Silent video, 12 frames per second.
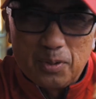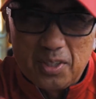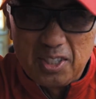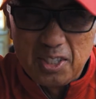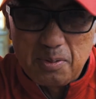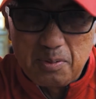
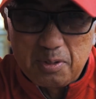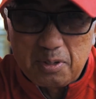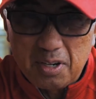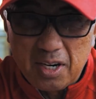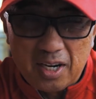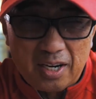order this
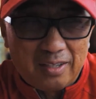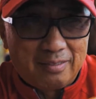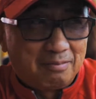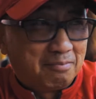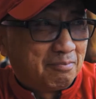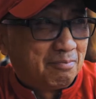
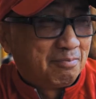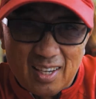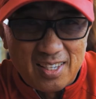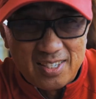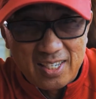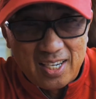tray
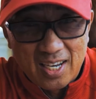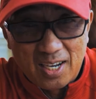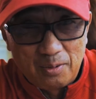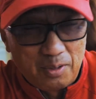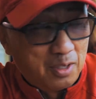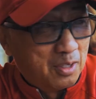and see
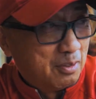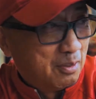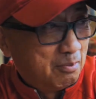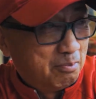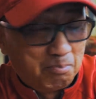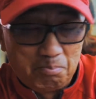how
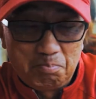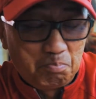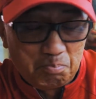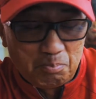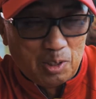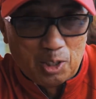
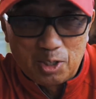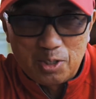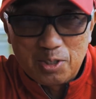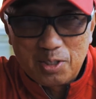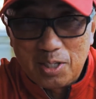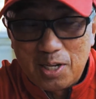it
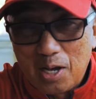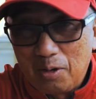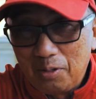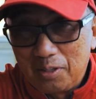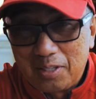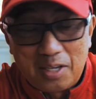looks and
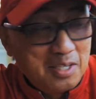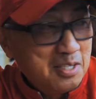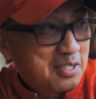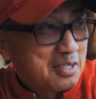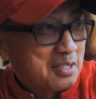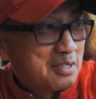how it
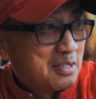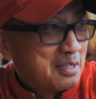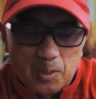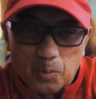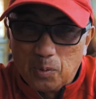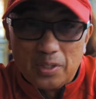tastes.
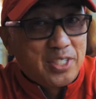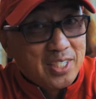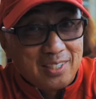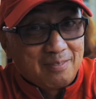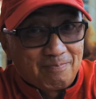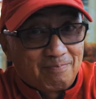So we'll
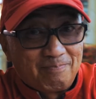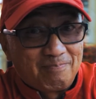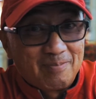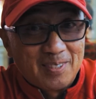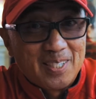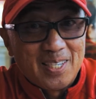see. I'll
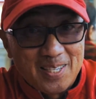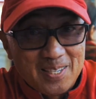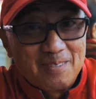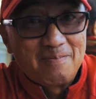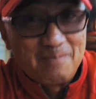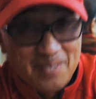go with
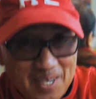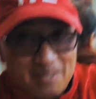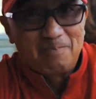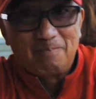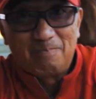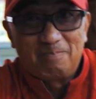that. Then. We'll
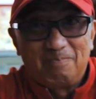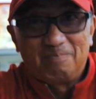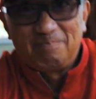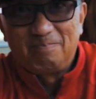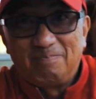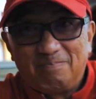see.
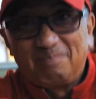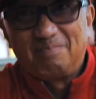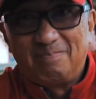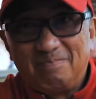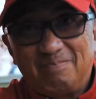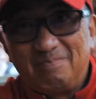Ah, I see what you